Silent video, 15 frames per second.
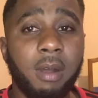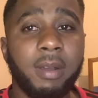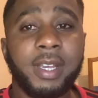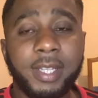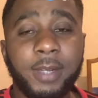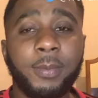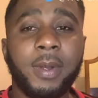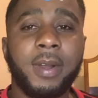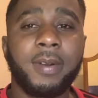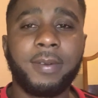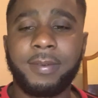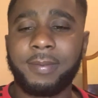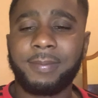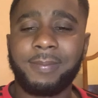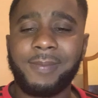He did
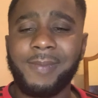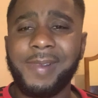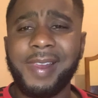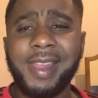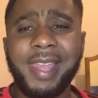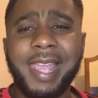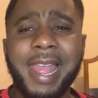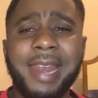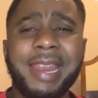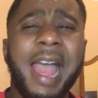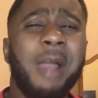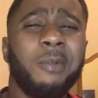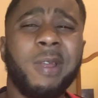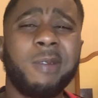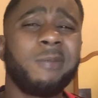well. And
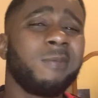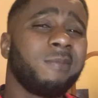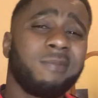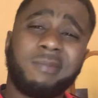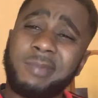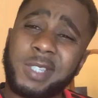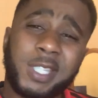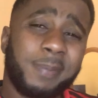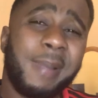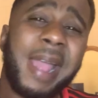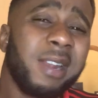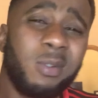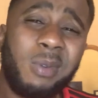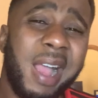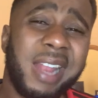Aaron
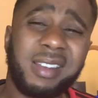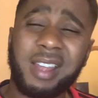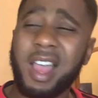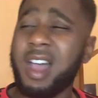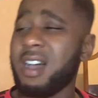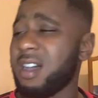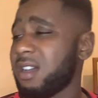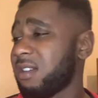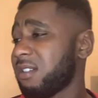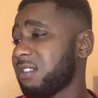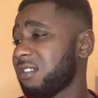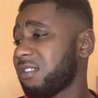Spider-Man, oh.